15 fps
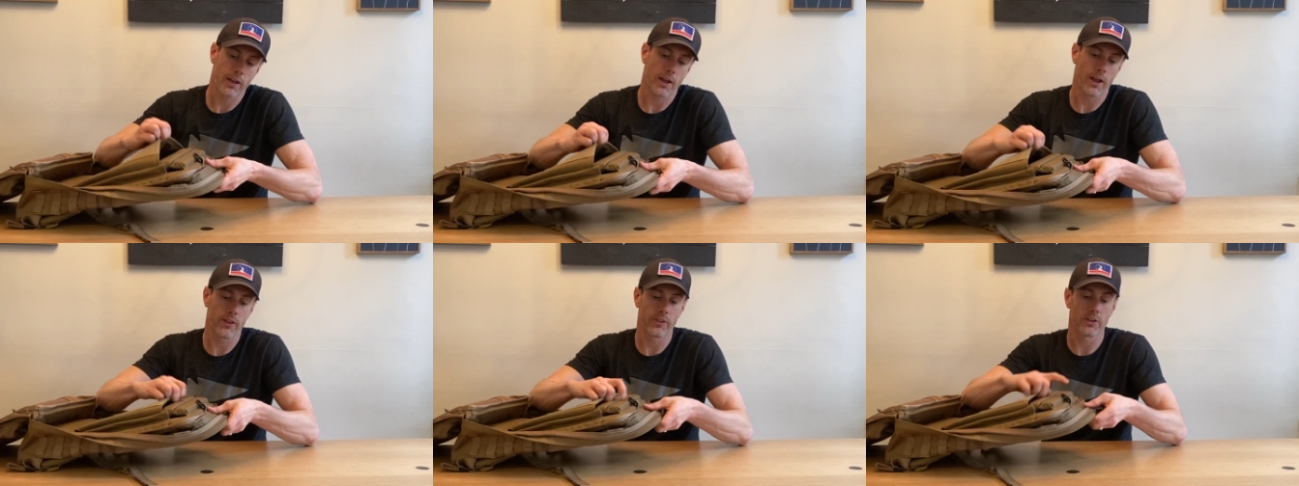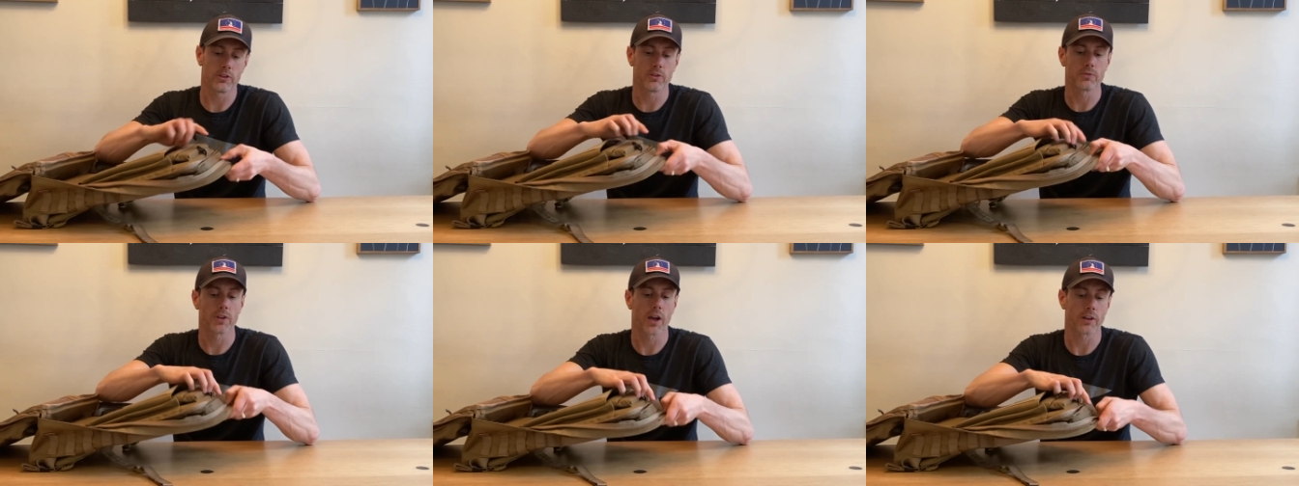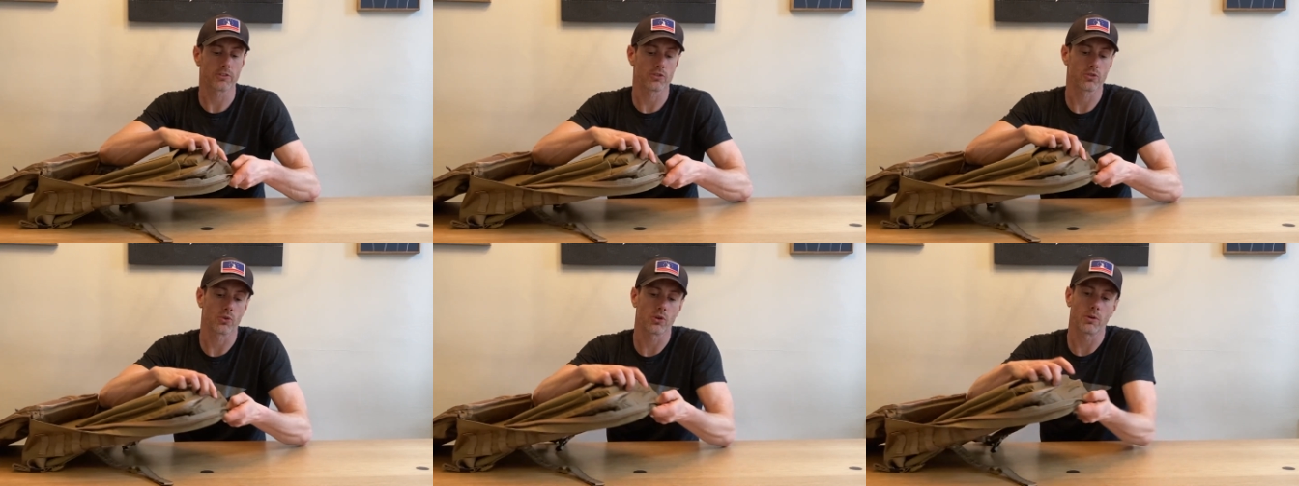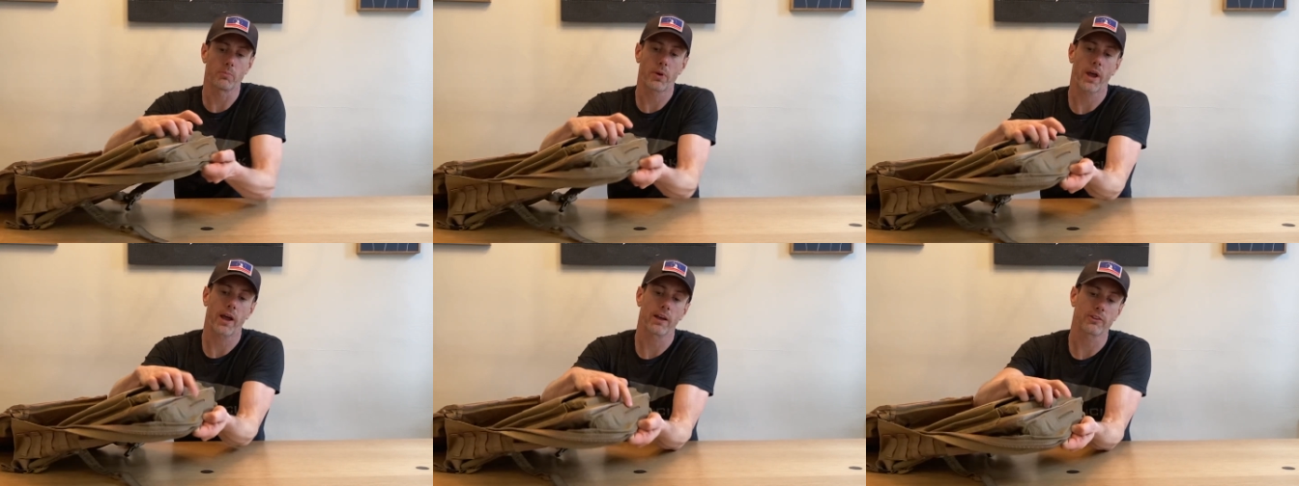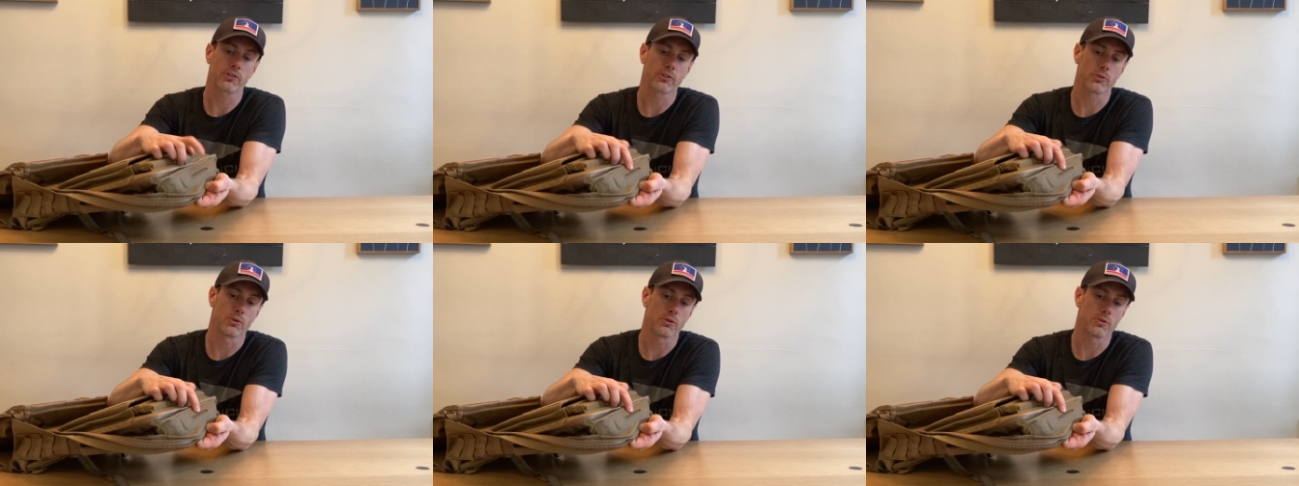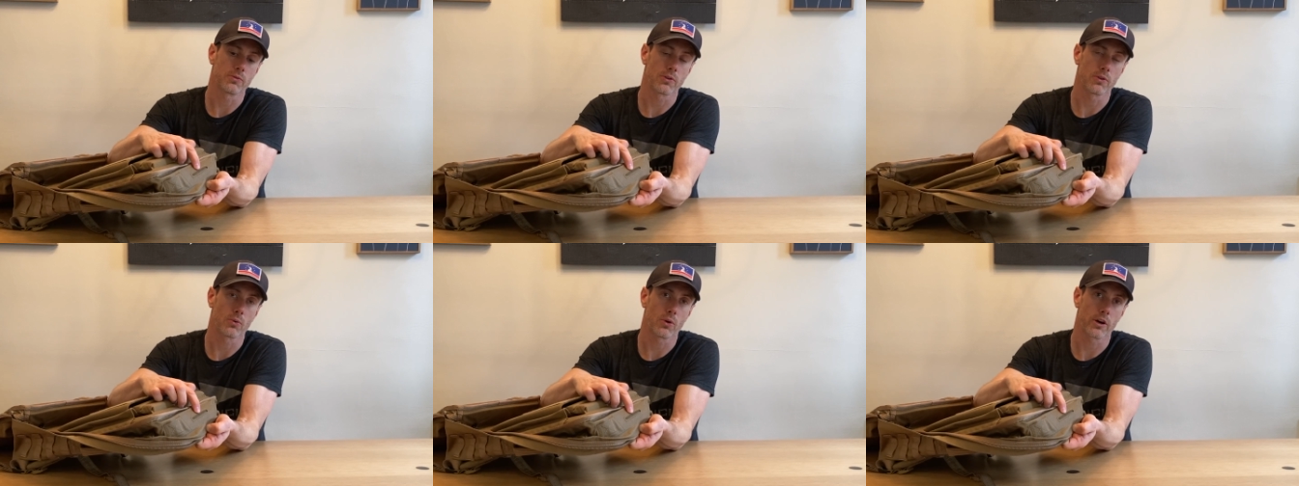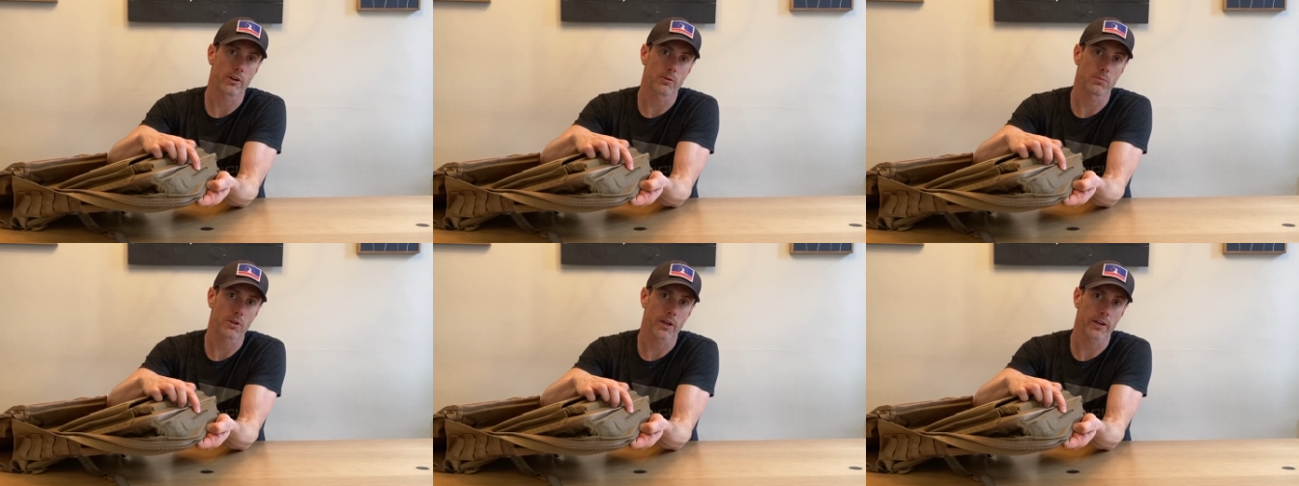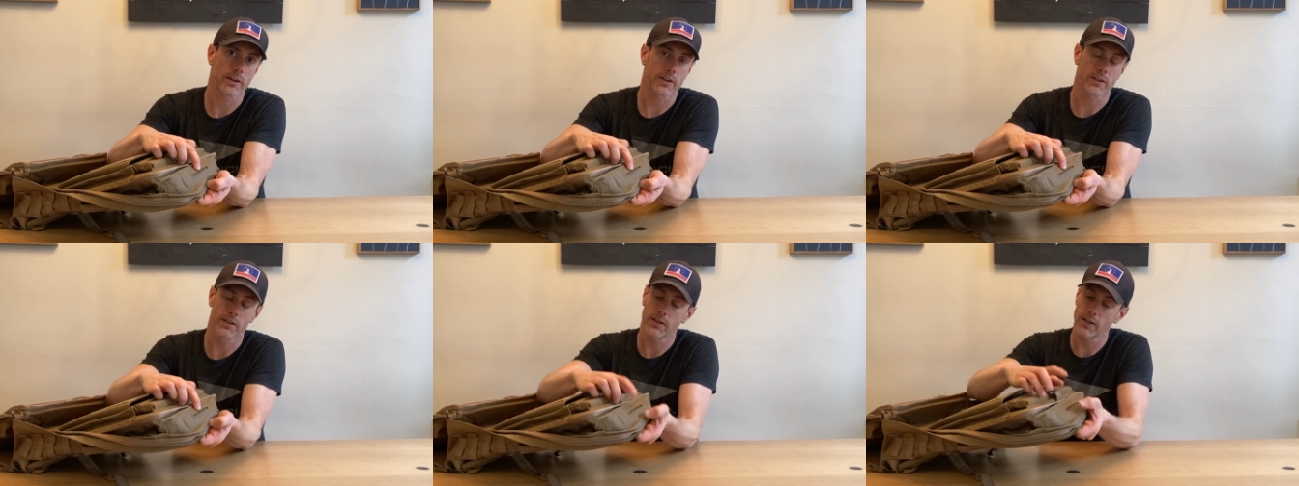and then you've got your pass-through for the water bladder.